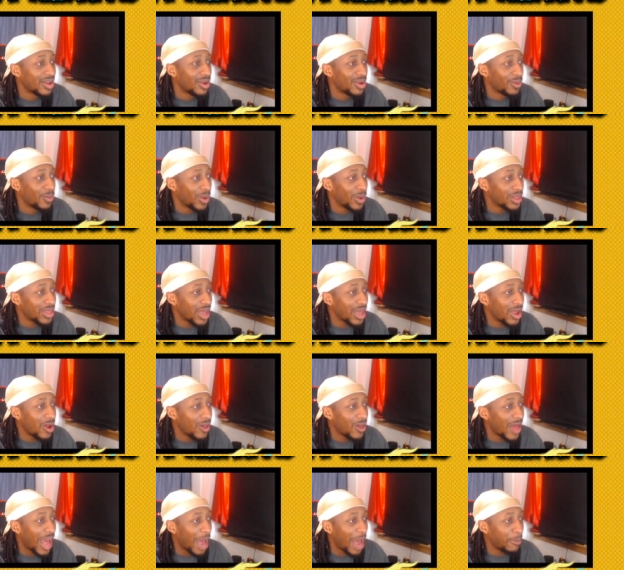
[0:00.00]
What the
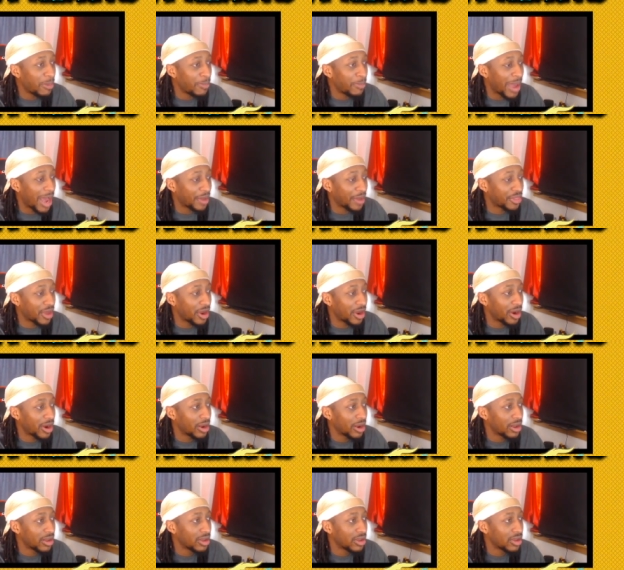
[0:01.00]
hell happened back
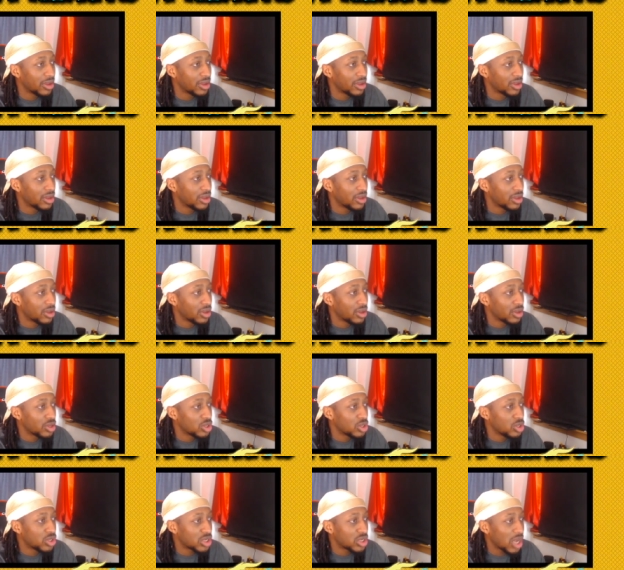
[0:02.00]
there?
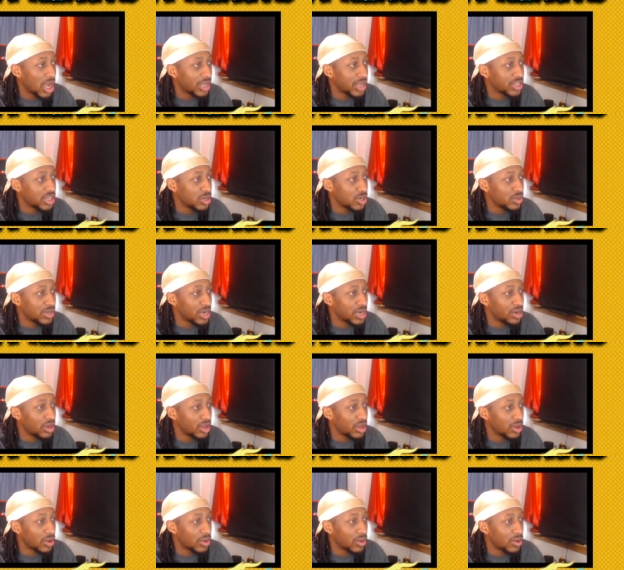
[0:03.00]
You saw it too, didn't
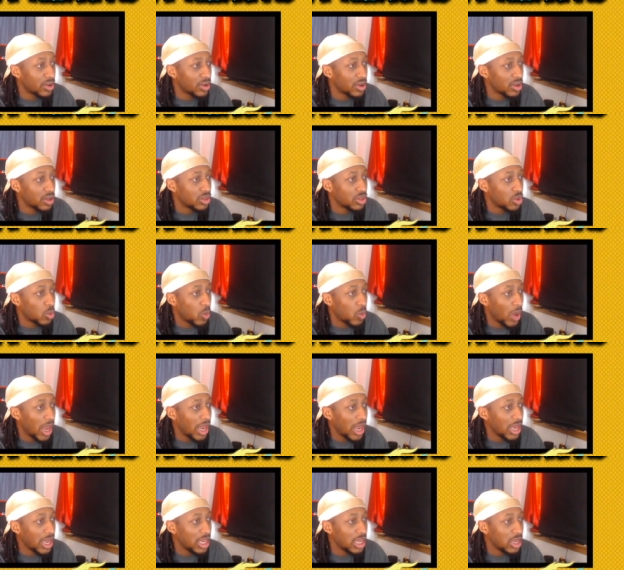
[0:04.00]
you? The
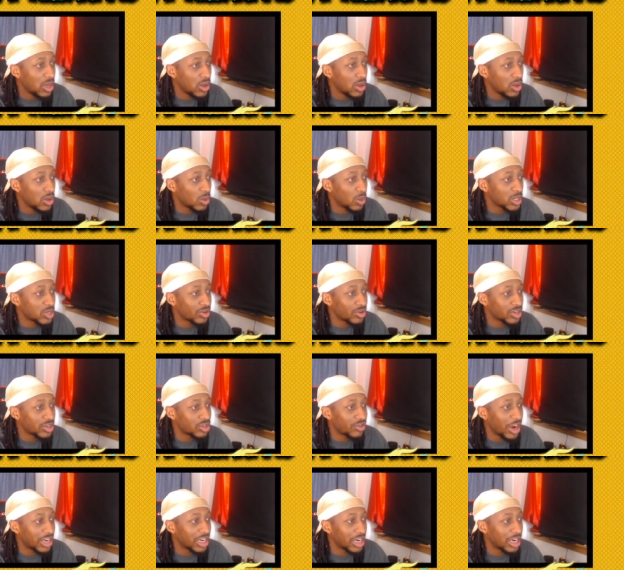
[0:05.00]
way he was
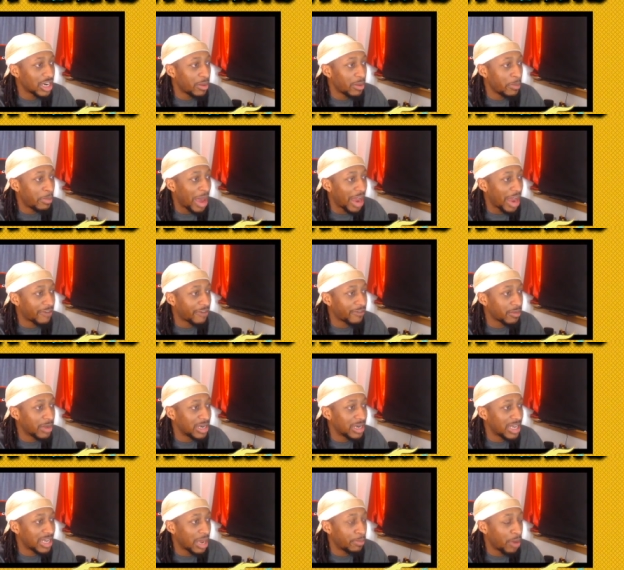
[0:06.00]
resurrected back from a
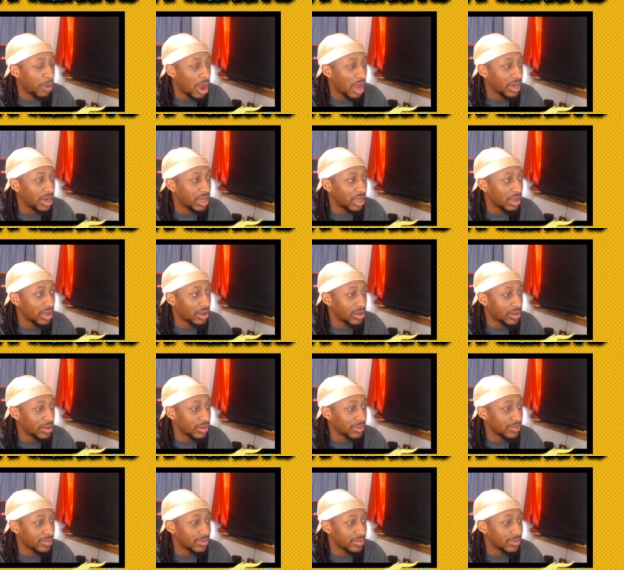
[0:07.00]
dead body.
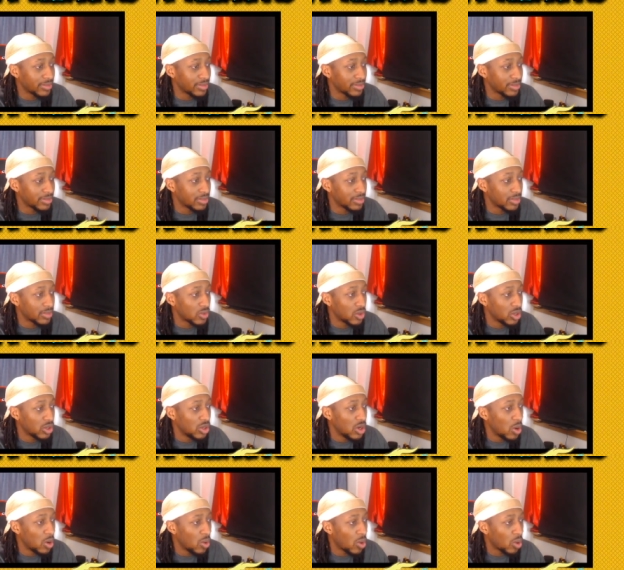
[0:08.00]

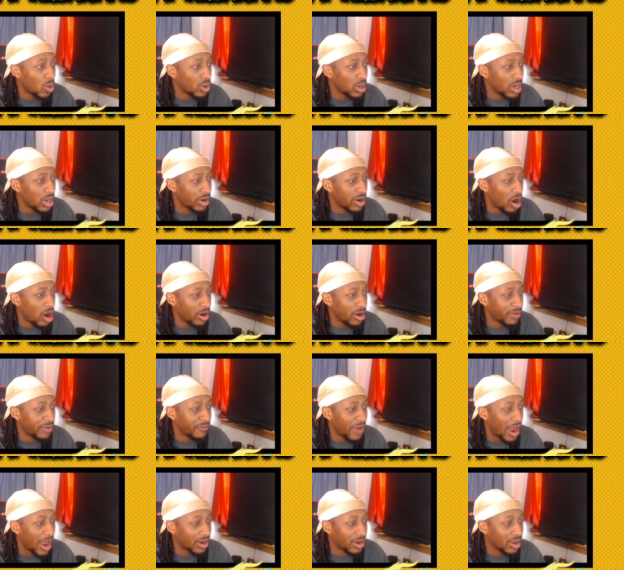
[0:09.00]
No ordinary
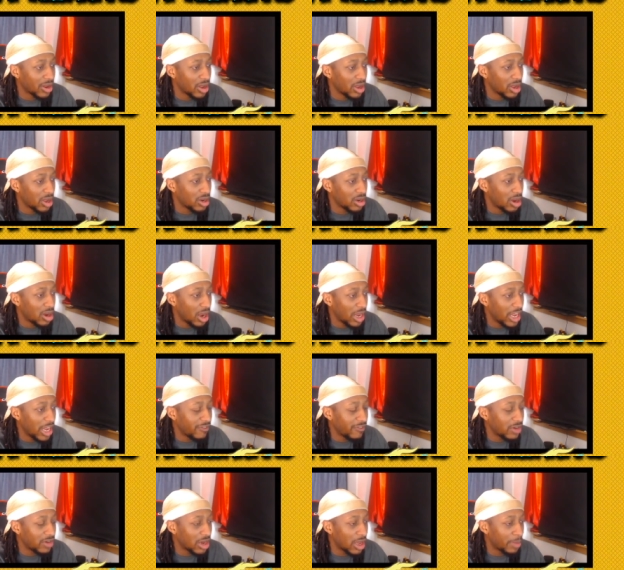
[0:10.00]
artifact. Not
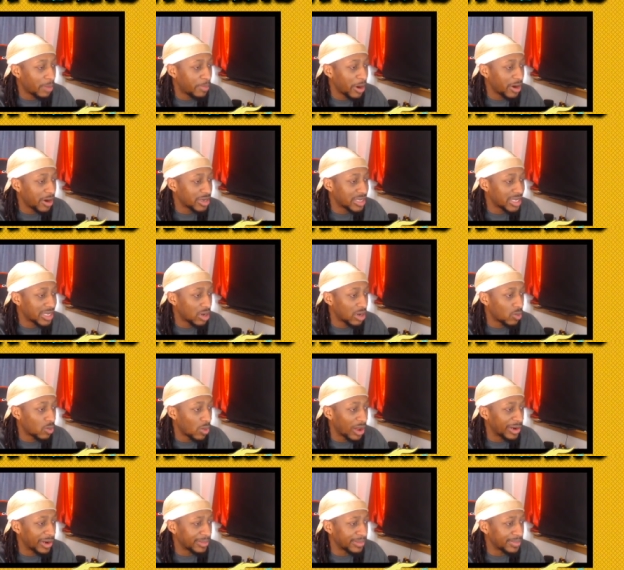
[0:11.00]
even a parasitic
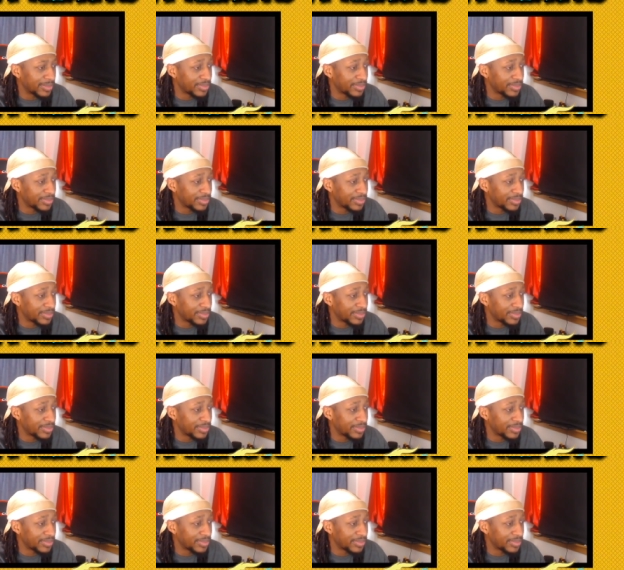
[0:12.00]
one.